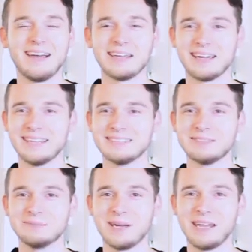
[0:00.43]
Hi
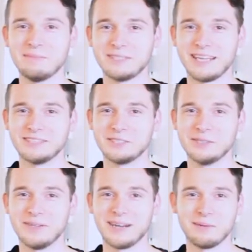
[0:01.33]
guys, my name's
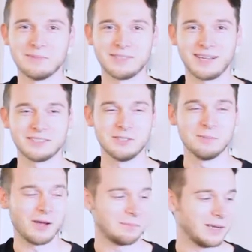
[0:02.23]
Andrew and I'm going to talk to you
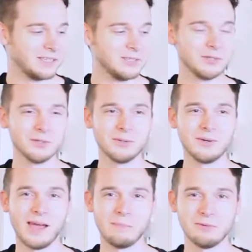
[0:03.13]
about my new
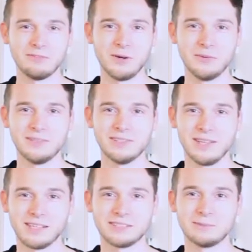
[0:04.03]
Epiphone
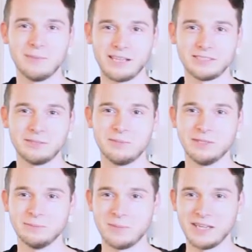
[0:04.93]
DeLuxe
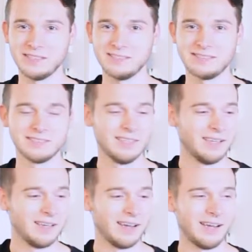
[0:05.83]
Masterbilt bass.
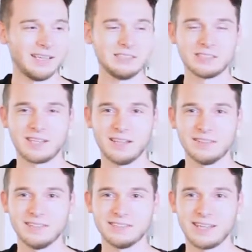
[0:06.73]
I just got
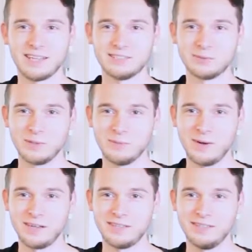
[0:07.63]
this at
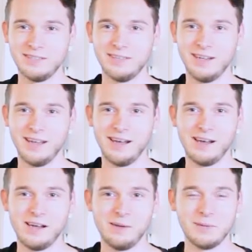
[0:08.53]
Sweetwater,
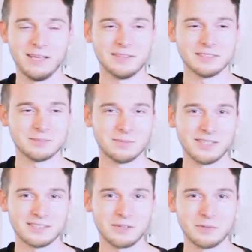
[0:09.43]
and there's some
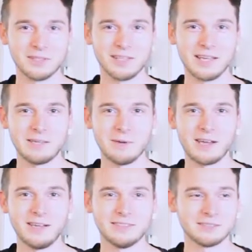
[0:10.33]
things I really like
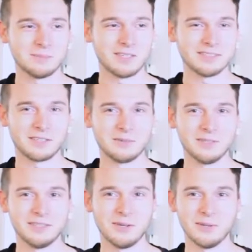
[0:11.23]
about it and some things I
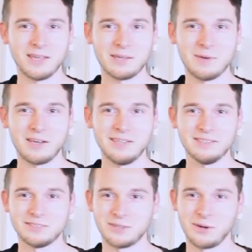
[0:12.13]
really don't like about it,
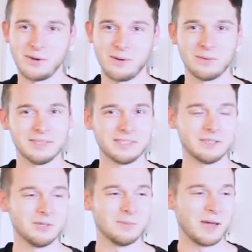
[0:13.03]
so I want to tell
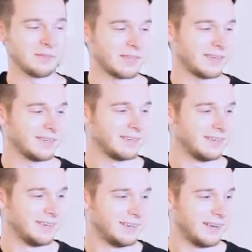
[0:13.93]
you about that.
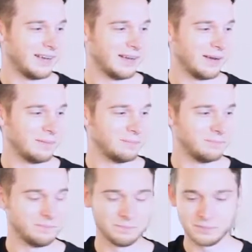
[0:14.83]
Um,